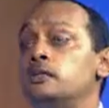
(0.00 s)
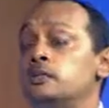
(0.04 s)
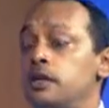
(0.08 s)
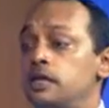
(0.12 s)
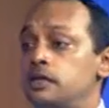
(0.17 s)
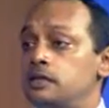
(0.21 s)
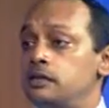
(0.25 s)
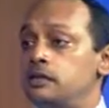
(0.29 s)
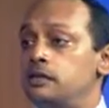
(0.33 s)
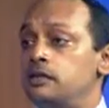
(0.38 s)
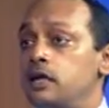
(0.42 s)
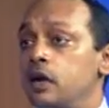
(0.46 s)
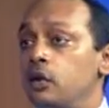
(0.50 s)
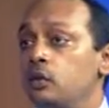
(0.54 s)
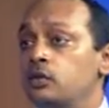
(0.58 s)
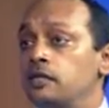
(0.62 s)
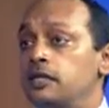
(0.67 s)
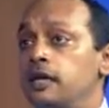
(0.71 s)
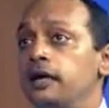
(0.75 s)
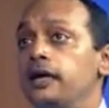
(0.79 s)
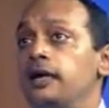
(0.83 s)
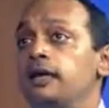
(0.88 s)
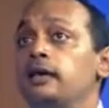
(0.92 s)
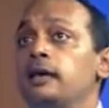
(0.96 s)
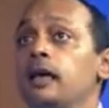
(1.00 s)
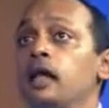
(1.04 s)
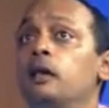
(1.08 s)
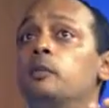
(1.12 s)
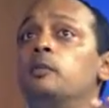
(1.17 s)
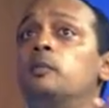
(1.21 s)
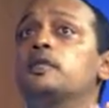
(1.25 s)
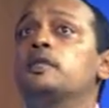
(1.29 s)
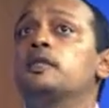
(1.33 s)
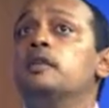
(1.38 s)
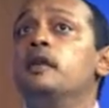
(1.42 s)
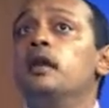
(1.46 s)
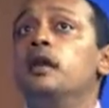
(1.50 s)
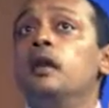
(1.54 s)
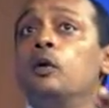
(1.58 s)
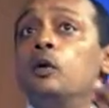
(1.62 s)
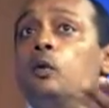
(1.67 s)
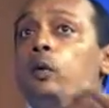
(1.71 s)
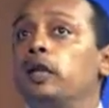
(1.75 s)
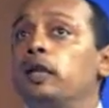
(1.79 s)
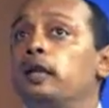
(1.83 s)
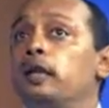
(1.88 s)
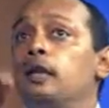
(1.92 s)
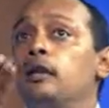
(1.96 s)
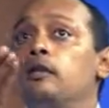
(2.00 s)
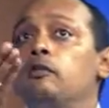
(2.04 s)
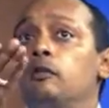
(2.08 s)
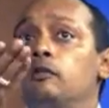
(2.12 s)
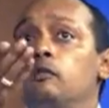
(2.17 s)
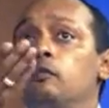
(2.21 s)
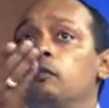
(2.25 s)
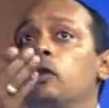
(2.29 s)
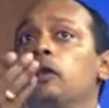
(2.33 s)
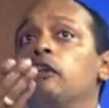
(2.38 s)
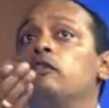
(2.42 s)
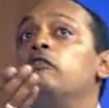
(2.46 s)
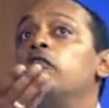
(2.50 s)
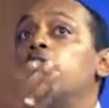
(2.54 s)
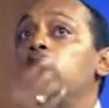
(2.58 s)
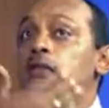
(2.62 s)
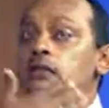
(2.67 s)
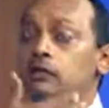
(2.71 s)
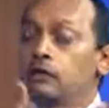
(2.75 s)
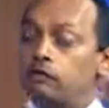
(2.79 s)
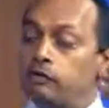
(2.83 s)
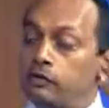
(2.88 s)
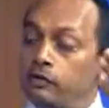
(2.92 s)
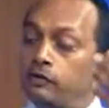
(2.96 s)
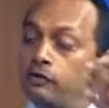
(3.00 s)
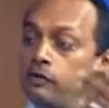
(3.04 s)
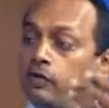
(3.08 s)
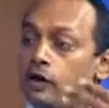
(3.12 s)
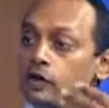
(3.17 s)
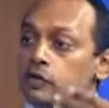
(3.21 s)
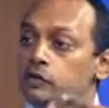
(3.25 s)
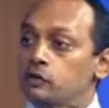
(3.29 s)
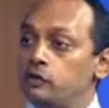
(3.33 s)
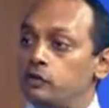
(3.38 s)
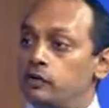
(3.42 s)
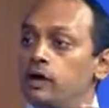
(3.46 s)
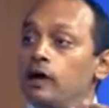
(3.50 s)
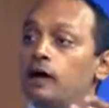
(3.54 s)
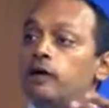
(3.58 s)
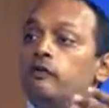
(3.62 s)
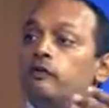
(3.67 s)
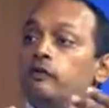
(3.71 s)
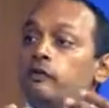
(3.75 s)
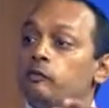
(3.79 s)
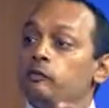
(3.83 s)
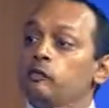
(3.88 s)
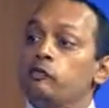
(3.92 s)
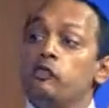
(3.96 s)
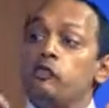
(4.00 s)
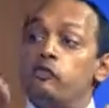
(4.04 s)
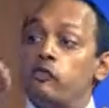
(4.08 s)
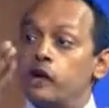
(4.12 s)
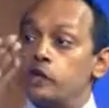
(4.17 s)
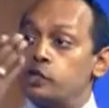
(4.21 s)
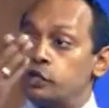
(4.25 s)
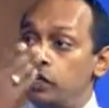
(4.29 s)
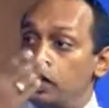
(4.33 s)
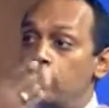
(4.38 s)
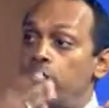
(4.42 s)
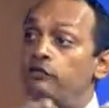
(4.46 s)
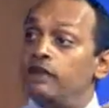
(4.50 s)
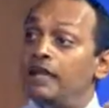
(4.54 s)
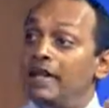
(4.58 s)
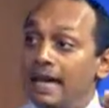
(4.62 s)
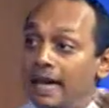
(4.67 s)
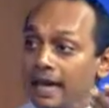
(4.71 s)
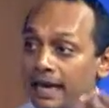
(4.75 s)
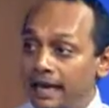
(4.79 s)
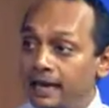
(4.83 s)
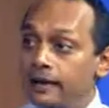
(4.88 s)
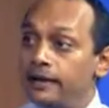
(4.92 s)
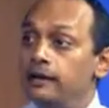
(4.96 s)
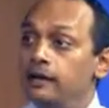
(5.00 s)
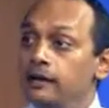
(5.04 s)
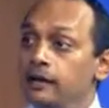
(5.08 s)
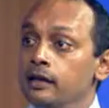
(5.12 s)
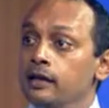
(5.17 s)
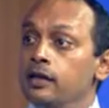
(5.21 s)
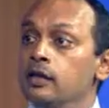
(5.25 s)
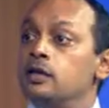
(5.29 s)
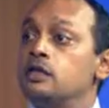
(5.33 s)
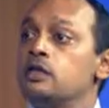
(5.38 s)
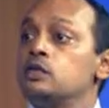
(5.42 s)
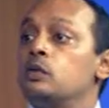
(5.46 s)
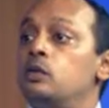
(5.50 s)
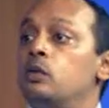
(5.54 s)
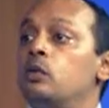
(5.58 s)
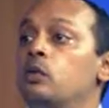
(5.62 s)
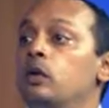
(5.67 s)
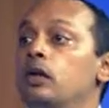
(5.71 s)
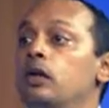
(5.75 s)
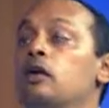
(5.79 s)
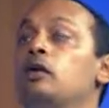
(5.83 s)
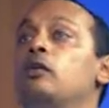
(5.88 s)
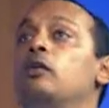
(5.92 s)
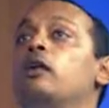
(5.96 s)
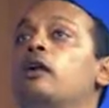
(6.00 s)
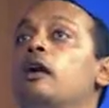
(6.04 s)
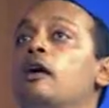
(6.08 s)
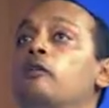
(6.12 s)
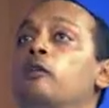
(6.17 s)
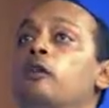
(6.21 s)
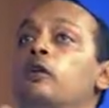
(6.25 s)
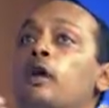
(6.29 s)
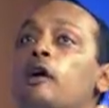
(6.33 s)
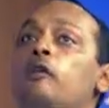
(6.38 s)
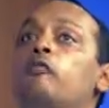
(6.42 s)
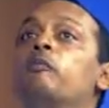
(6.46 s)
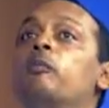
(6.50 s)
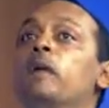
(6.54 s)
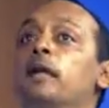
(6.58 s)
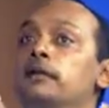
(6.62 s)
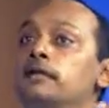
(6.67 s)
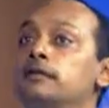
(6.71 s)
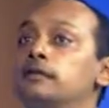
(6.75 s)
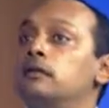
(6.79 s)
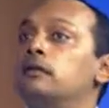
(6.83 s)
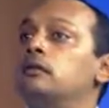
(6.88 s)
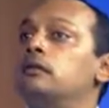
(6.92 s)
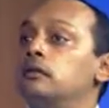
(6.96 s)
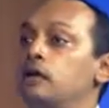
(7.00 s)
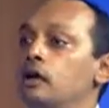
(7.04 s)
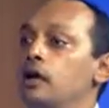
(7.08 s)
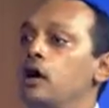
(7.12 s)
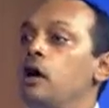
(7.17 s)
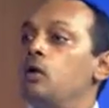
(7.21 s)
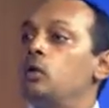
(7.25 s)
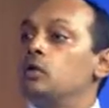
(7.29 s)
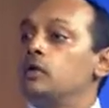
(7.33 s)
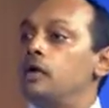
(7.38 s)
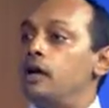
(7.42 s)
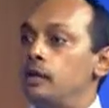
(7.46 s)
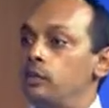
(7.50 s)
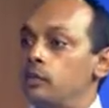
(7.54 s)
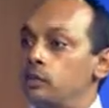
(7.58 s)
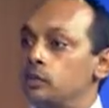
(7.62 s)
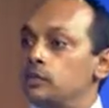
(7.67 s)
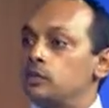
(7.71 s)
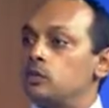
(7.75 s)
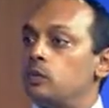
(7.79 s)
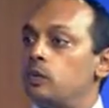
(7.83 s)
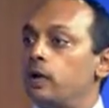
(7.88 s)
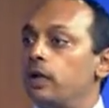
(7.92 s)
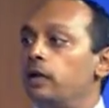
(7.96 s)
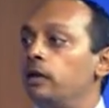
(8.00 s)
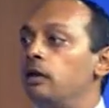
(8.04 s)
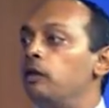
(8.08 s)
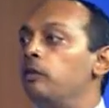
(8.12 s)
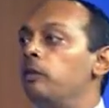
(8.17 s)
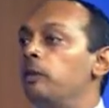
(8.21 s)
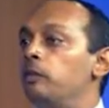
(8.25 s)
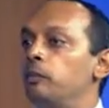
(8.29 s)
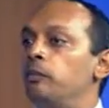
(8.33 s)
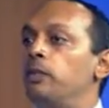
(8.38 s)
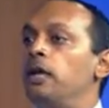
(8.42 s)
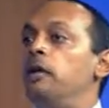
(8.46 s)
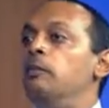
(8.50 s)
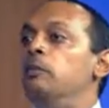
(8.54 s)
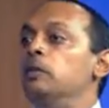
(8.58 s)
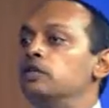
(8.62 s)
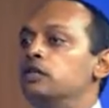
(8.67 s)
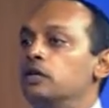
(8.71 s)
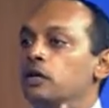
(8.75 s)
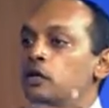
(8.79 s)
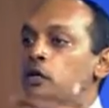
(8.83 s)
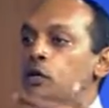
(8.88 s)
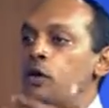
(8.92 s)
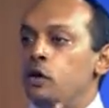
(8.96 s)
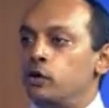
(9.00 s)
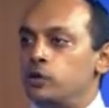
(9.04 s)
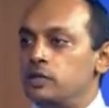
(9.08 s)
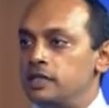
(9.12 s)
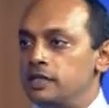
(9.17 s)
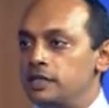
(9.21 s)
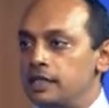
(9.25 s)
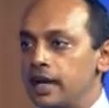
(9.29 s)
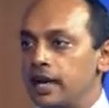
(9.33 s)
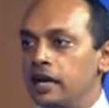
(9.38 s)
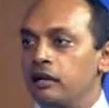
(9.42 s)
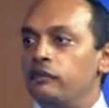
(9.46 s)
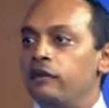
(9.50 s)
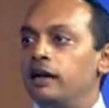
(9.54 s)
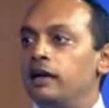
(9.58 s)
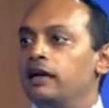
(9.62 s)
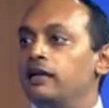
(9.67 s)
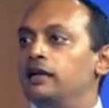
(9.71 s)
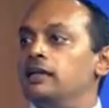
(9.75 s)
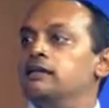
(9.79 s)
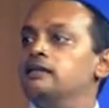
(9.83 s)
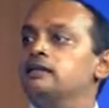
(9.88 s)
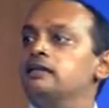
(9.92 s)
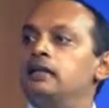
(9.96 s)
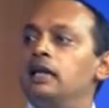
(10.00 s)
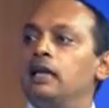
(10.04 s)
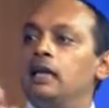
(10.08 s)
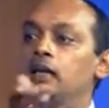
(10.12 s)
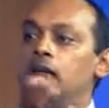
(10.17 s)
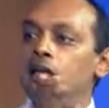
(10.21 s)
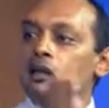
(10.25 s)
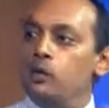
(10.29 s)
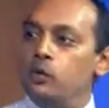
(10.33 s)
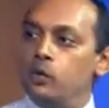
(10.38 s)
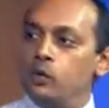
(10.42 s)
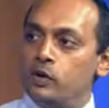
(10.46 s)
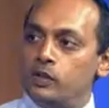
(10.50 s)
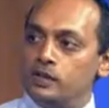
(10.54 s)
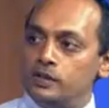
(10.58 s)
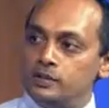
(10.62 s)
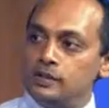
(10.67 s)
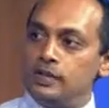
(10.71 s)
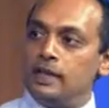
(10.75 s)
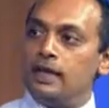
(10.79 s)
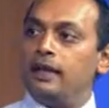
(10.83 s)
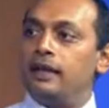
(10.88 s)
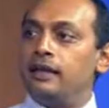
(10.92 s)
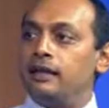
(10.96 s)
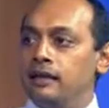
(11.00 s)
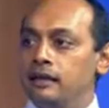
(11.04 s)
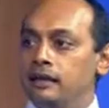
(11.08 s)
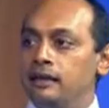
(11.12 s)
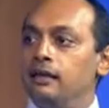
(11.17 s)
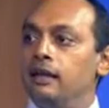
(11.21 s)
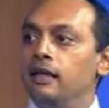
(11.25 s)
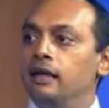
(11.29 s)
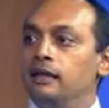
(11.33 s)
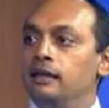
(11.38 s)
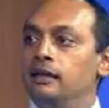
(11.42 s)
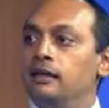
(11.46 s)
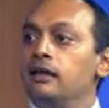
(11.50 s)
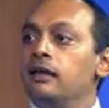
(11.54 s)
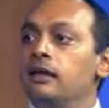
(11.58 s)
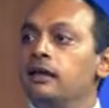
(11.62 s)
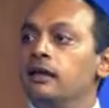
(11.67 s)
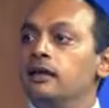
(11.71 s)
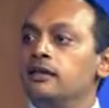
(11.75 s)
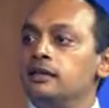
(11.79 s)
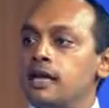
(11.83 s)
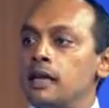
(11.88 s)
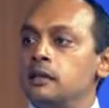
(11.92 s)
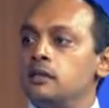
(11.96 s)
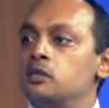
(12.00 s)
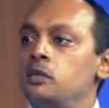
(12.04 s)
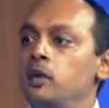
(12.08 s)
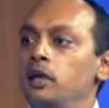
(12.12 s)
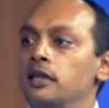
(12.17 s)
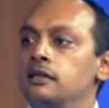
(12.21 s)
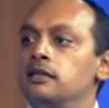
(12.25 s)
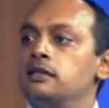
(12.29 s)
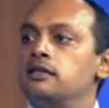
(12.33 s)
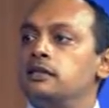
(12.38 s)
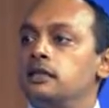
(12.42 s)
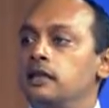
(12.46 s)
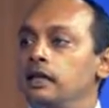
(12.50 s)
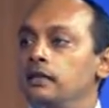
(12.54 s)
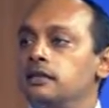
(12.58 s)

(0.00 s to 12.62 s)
persons outside, it helps with the rate of refreshing of the air. So you have better outcomes when you're able to go outside rather than stay indoors, like in times when it's